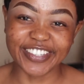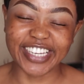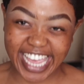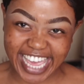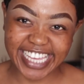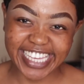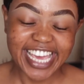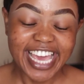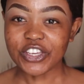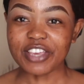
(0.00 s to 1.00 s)
Okay,
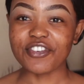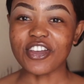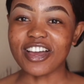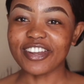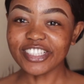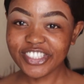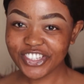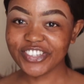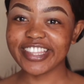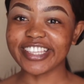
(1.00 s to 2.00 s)
so if you are not
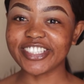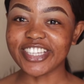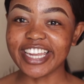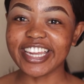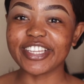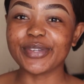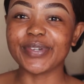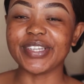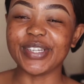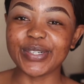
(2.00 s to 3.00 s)
new in this channel, you
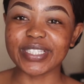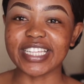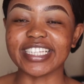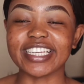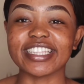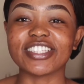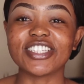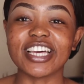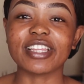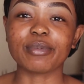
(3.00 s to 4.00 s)
would know that in this
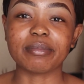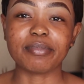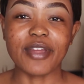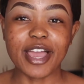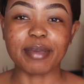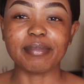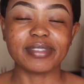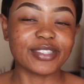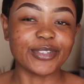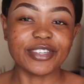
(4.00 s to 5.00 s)
channel we
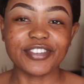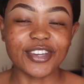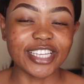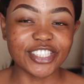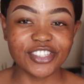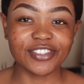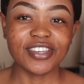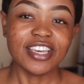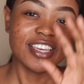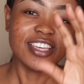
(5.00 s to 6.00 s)
prime. So if you are new,
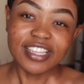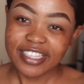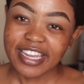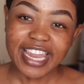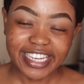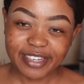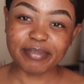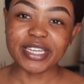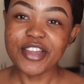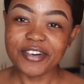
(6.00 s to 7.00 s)
let it
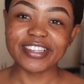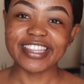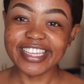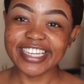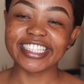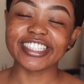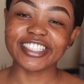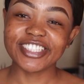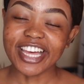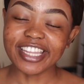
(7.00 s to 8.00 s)
be known that in
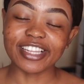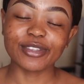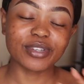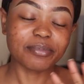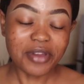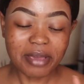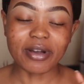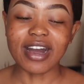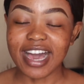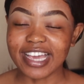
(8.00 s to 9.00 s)
this channel we prime
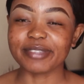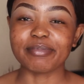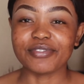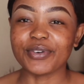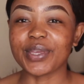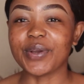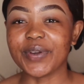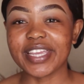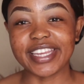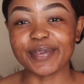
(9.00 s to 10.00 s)
our eyes before we
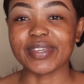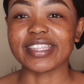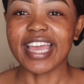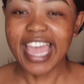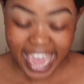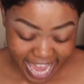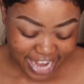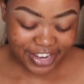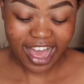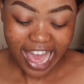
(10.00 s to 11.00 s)
go in with
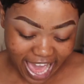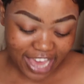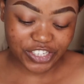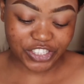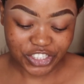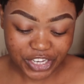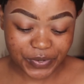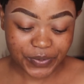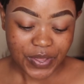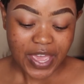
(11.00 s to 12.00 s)
any eyeshadow.